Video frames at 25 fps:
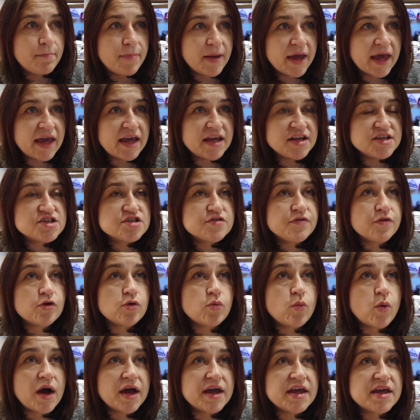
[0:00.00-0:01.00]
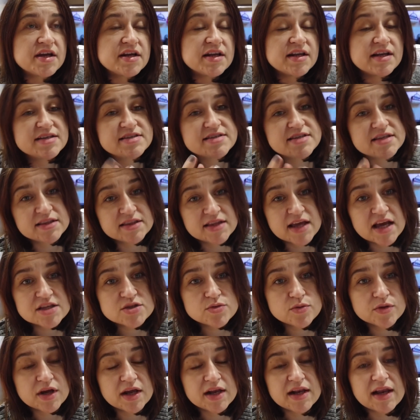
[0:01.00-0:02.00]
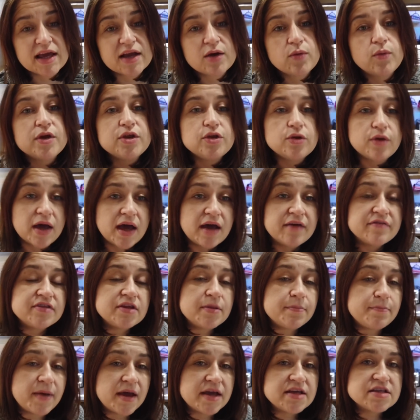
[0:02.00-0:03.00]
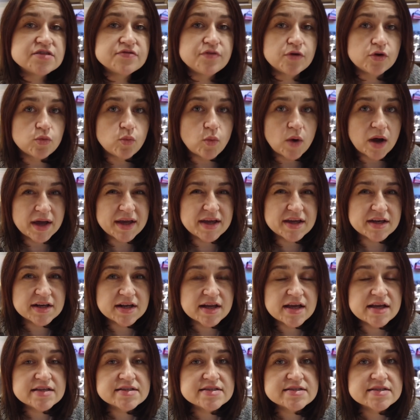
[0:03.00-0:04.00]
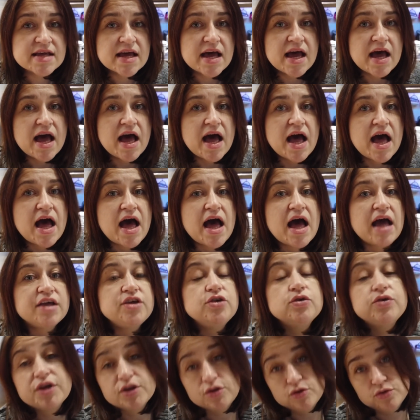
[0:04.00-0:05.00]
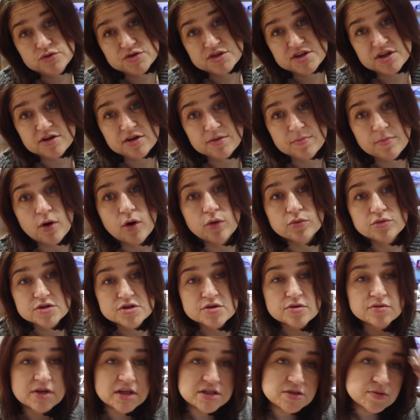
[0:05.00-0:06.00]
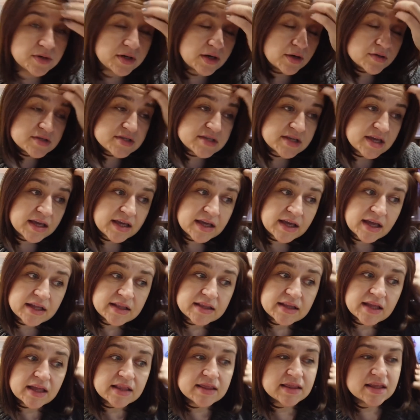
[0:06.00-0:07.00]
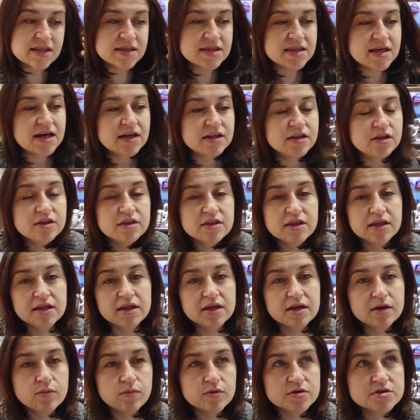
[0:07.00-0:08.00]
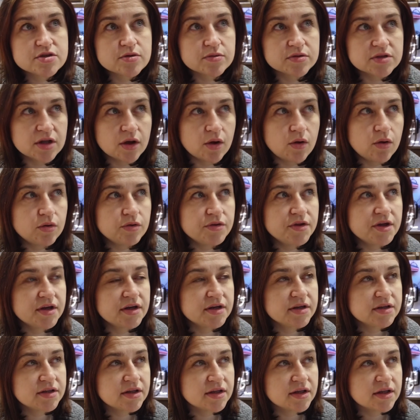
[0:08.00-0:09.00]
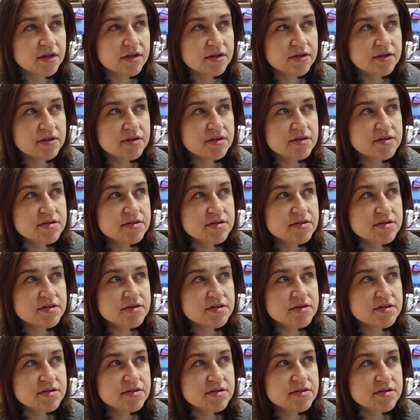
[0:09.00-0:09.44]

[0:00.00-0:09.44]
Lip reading: base for wireless. And that's what I like. When you have the base for wireless, you can use the remote. So that's what I was saying. And then the third thing, so the holder, the